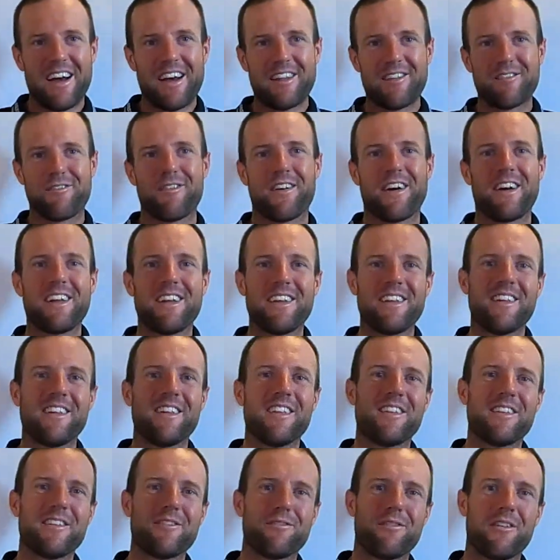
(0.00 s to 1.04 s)
And finally,
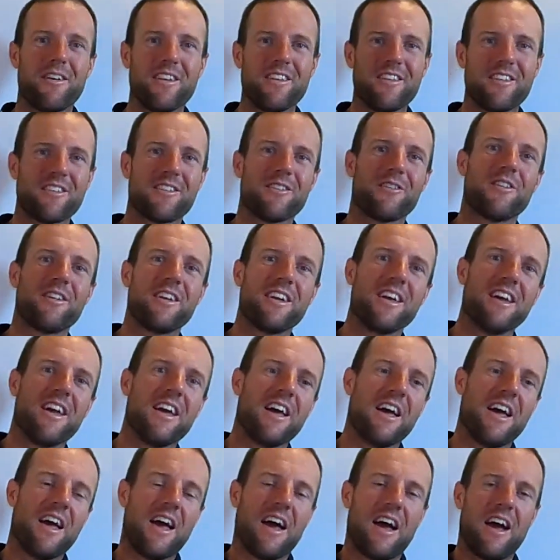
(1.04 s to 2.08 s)
that's a funny story,
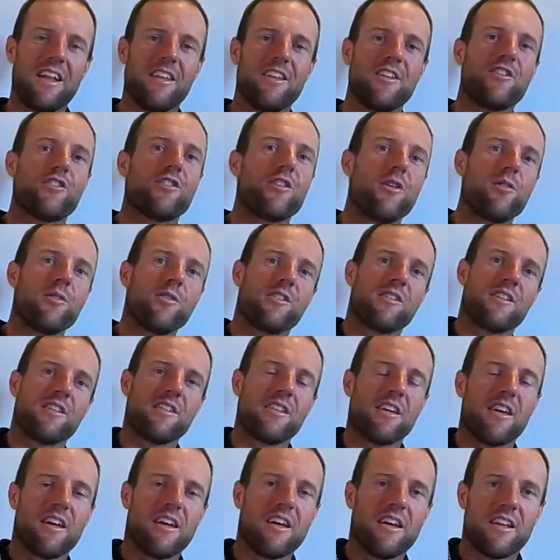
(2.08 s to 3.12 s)
and it shows
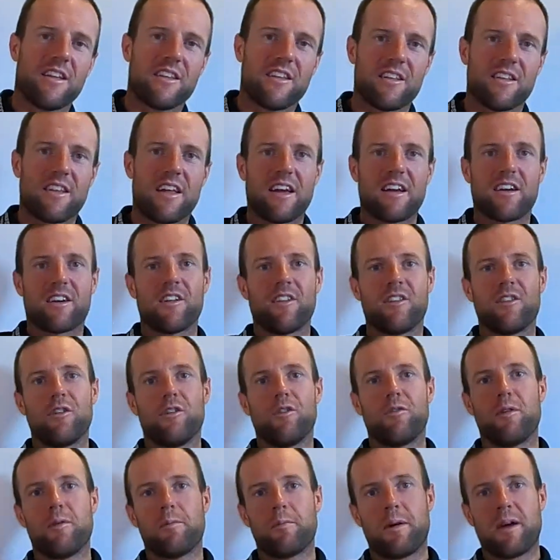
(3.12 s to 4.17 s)
that I can
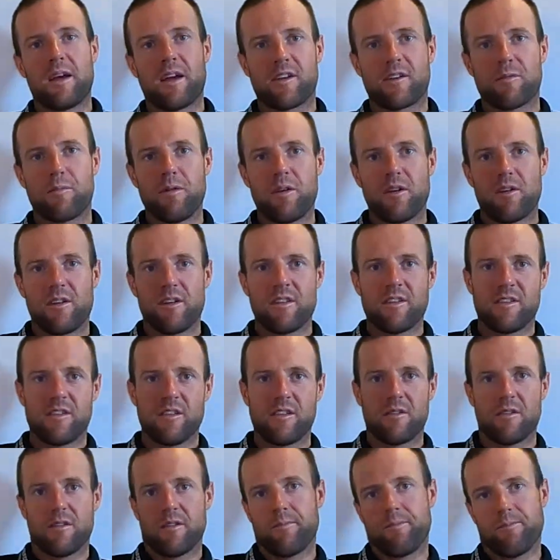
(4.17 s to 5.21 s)
do with my experience
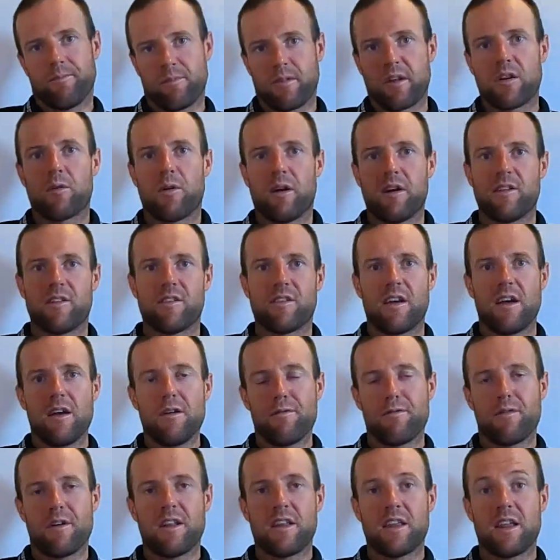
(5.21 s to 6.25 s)
it quite
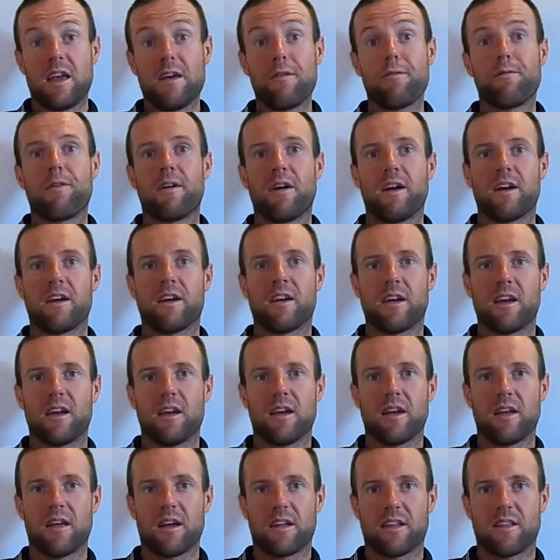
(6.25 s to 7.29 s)
safe. And if I
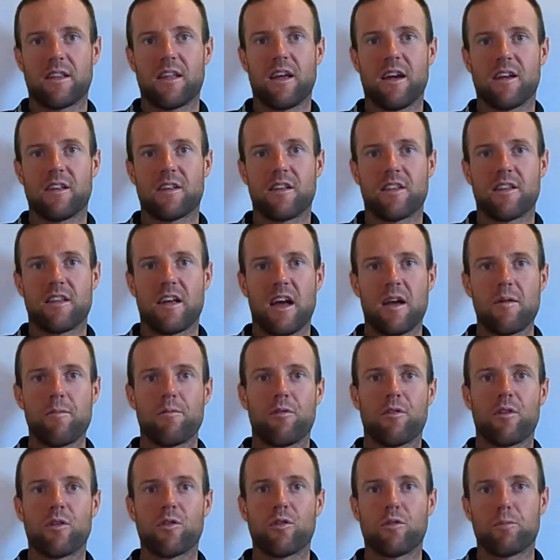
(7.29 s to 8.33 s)
take the time
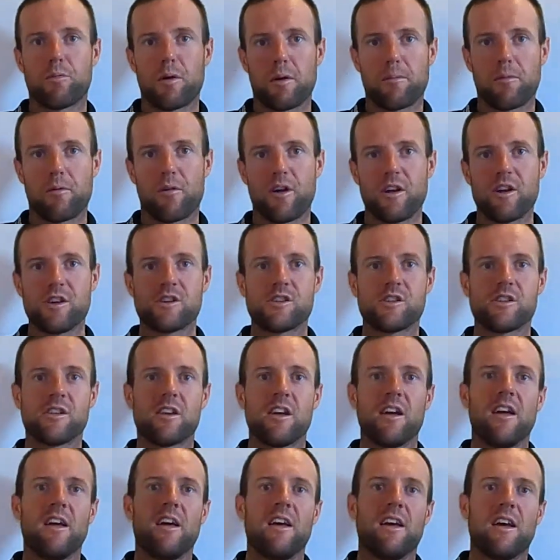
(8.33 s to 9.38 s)
for a good
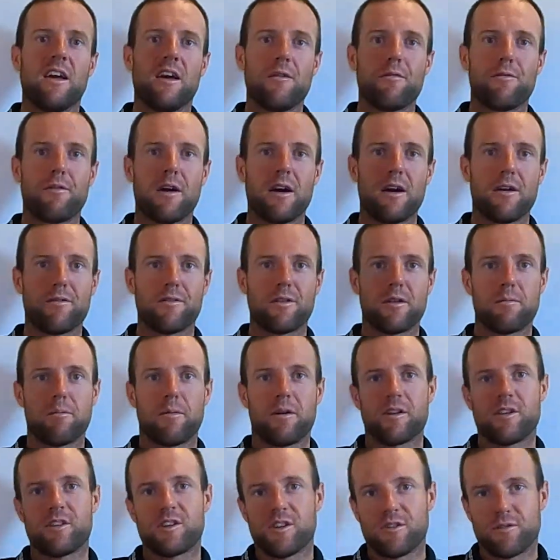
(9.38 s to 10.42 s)
preparation, if I have the
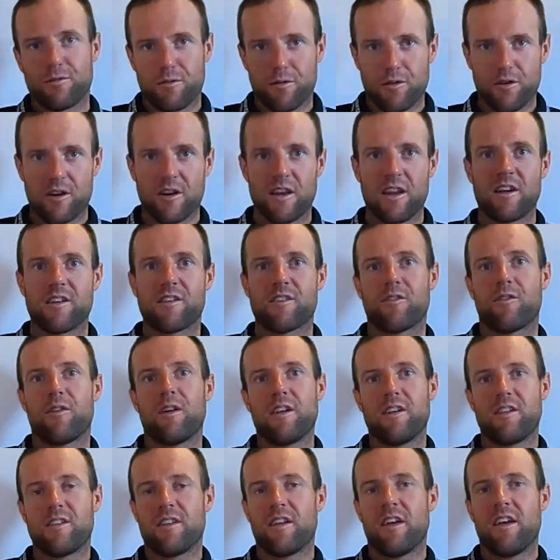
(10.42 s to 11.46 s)
budget for a next
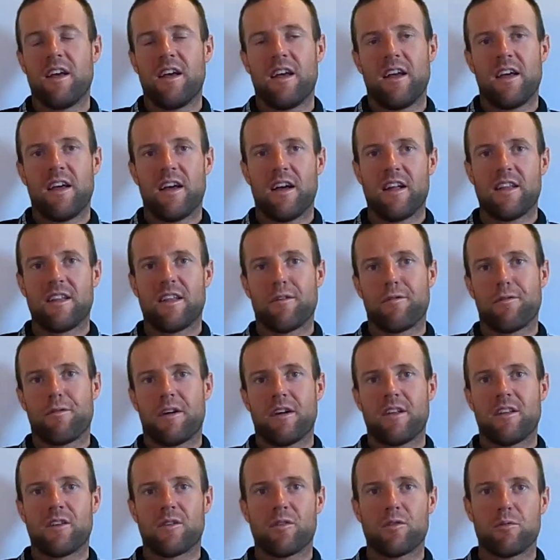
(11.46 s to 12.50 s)
race, and I
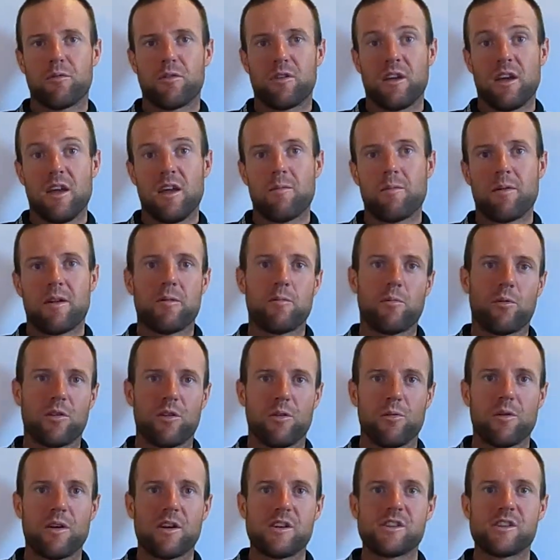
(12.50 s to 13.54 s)
find a good team and
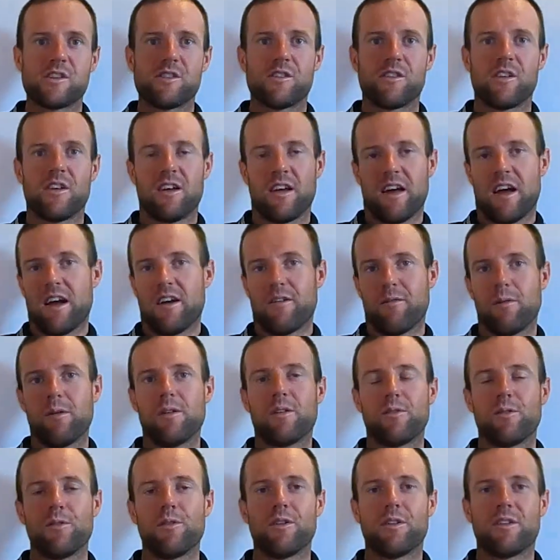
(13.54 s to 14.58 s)
motivation, I
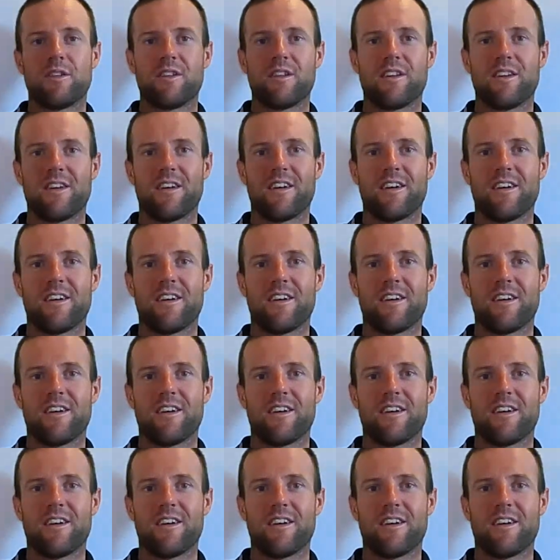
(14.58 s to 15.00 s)
will do it